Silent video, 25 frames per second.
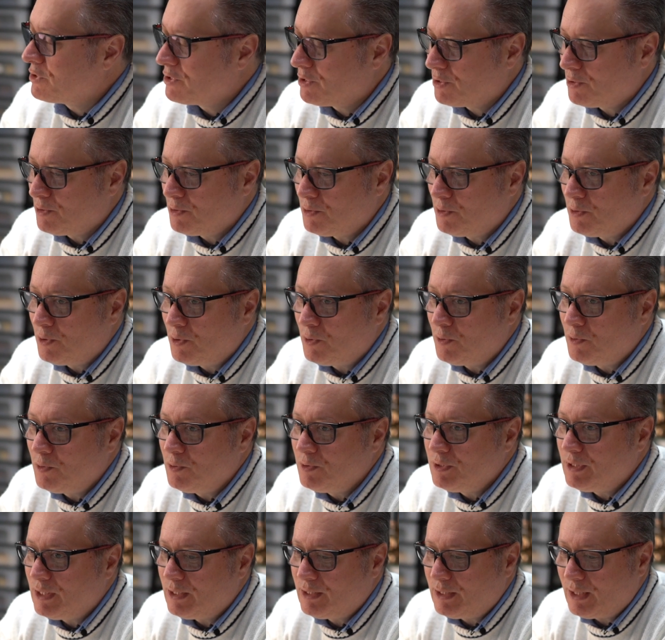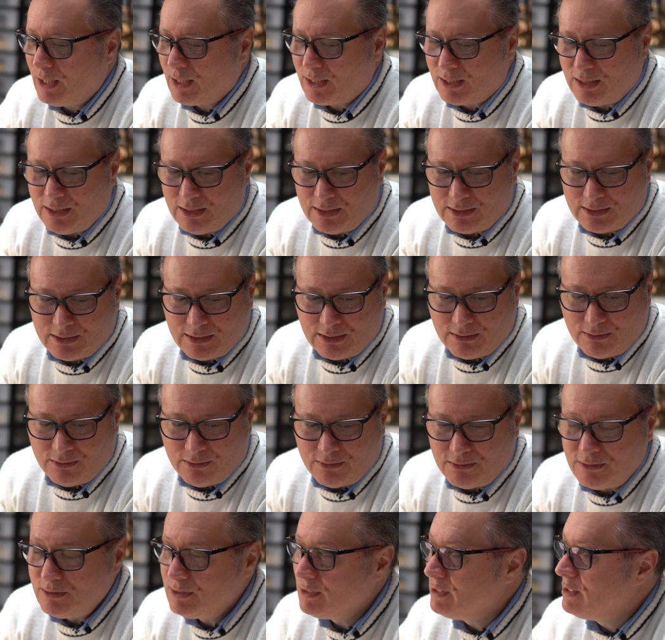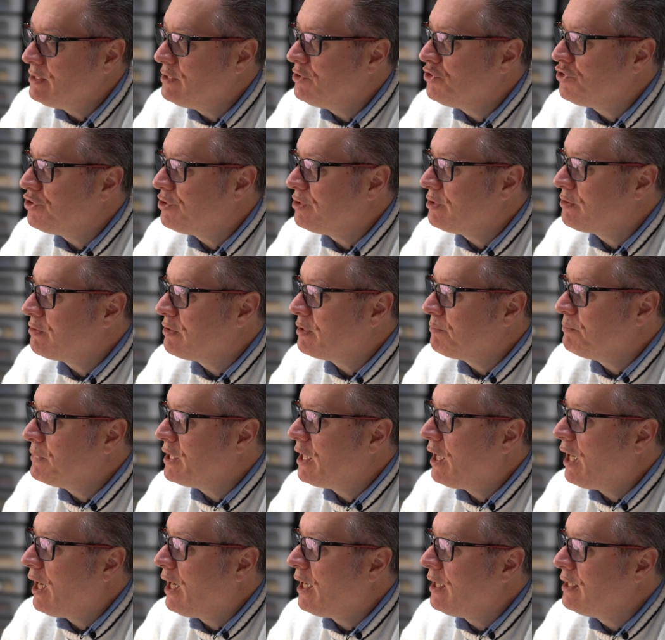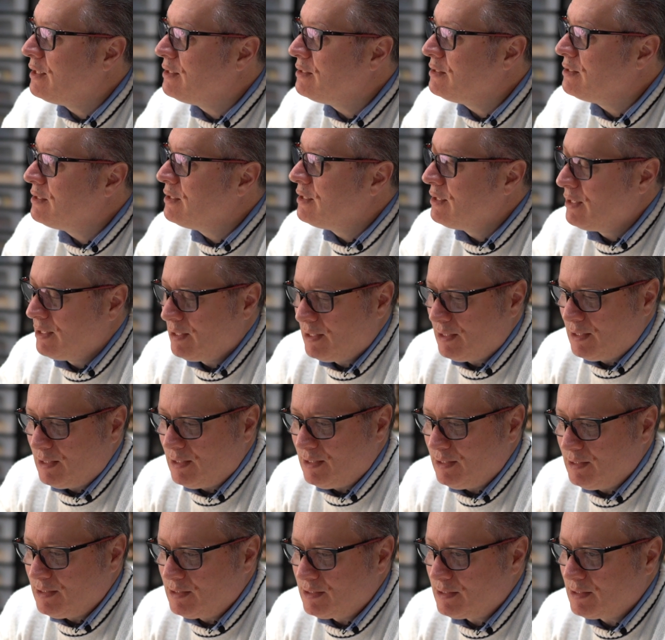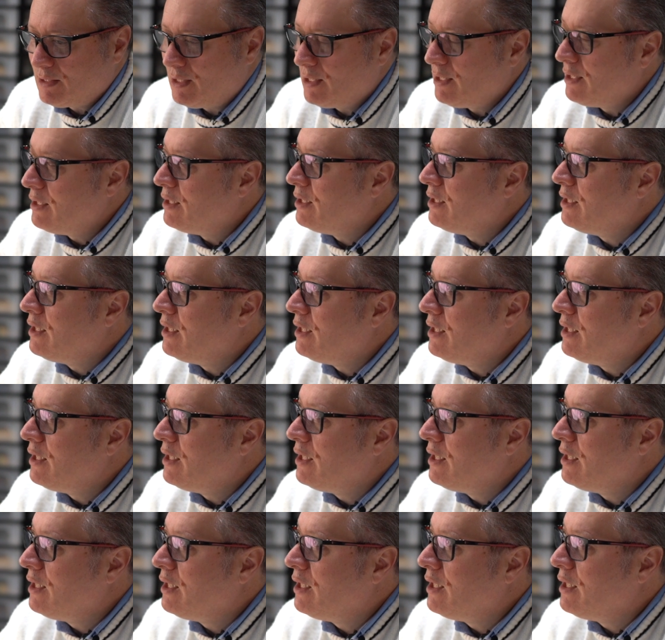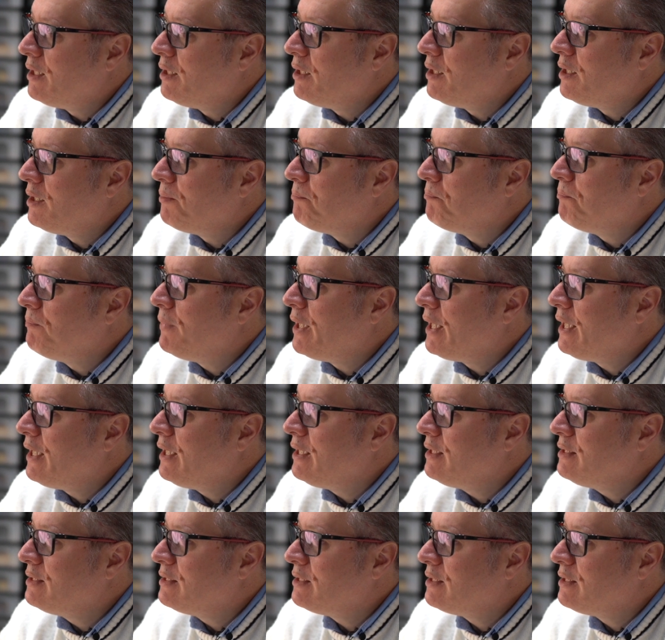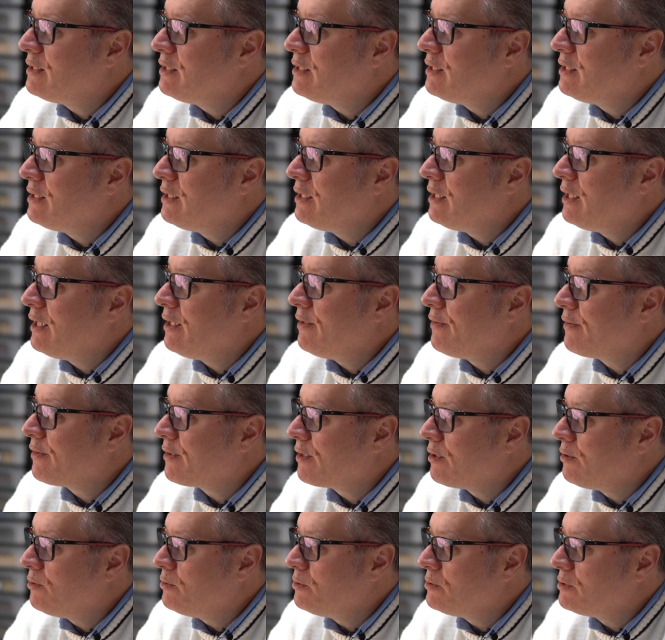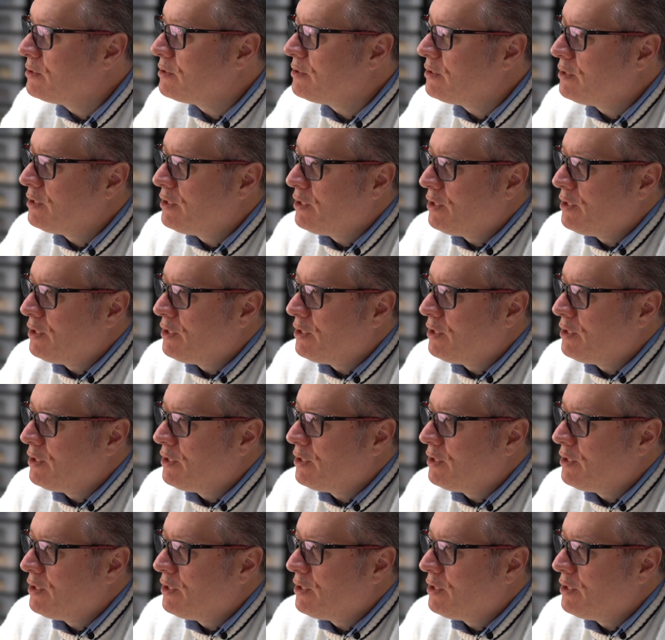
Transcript: So all the techniques, all the engineering behind is made and thought